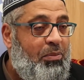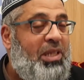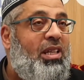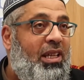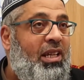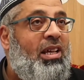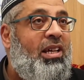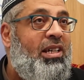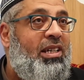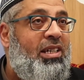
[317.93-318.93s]
but Allah.
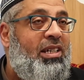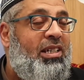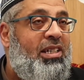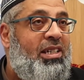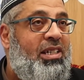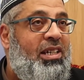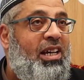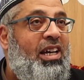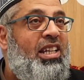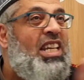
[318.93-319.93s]

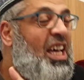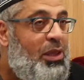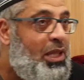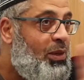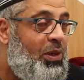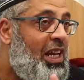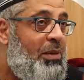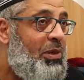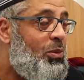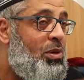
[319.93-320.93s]
And nothing will
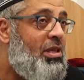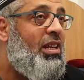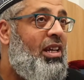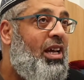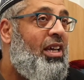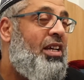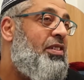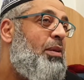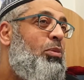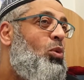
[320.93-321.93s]
help us with Allah
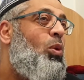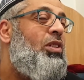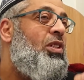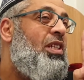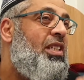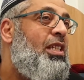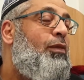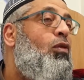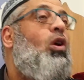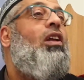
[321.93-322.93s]
except what He did
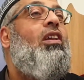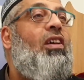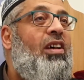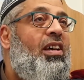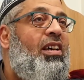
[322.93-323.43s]
for Allah.